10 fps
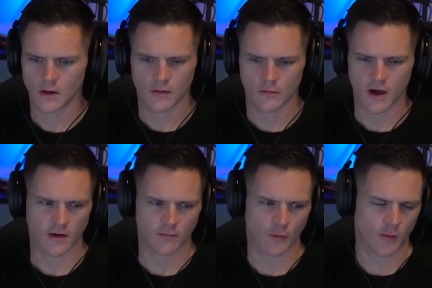Right,
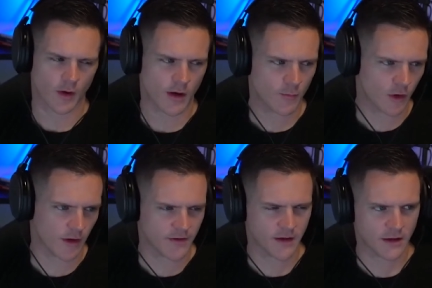and well, and well,
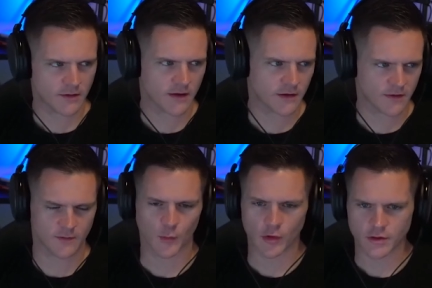I think it. I think it's
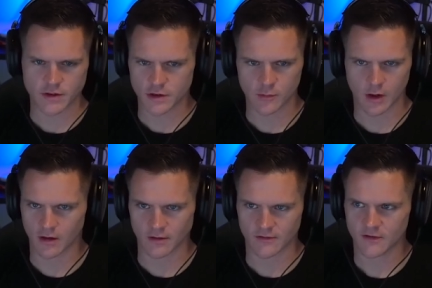important too
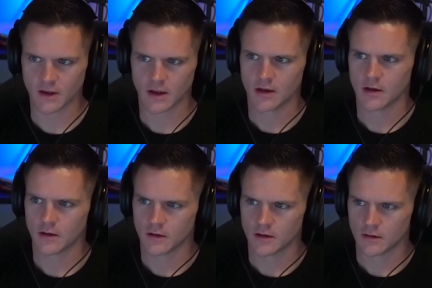because
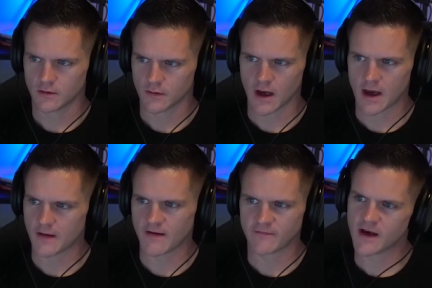I,
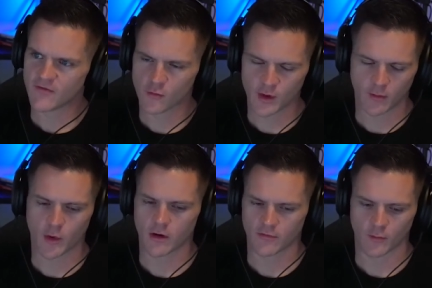I've never been a
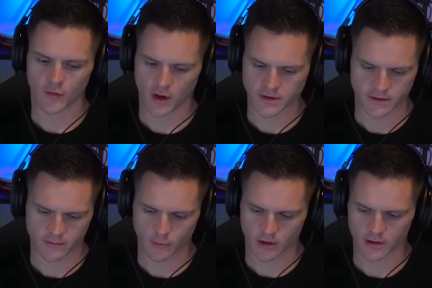part of a project
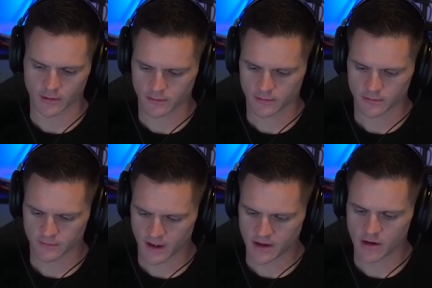where
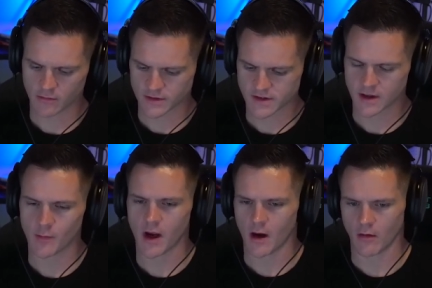they don't
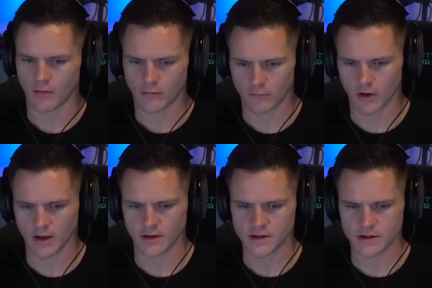somehow run
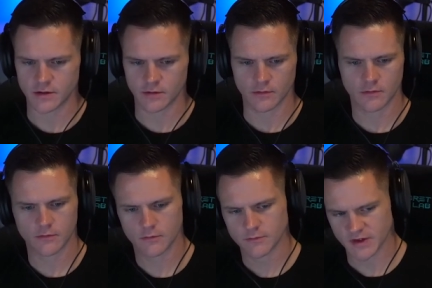into
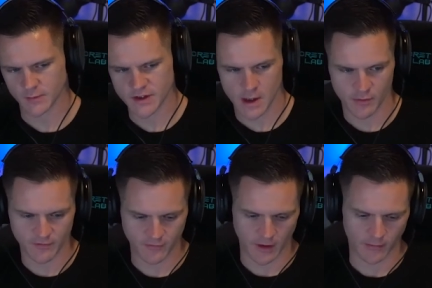some type of
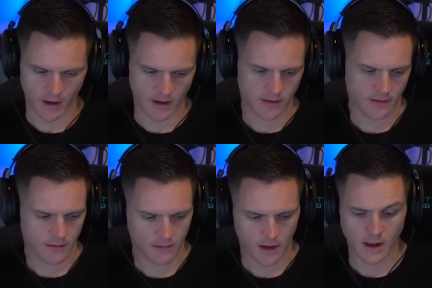FUD, right?
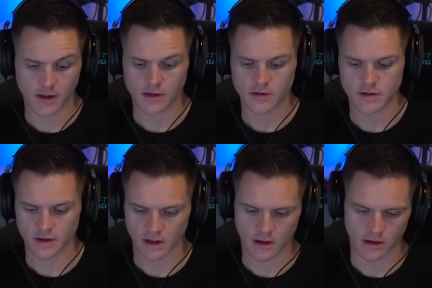and oh, it oh,
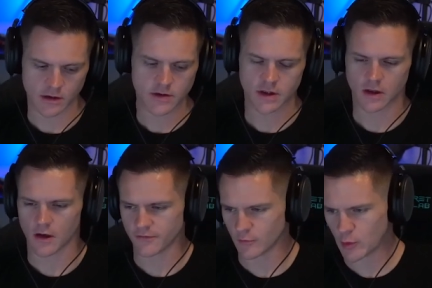usually it usually
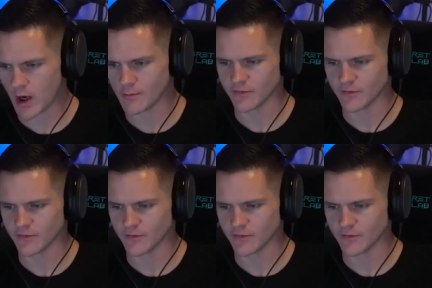causes a problem.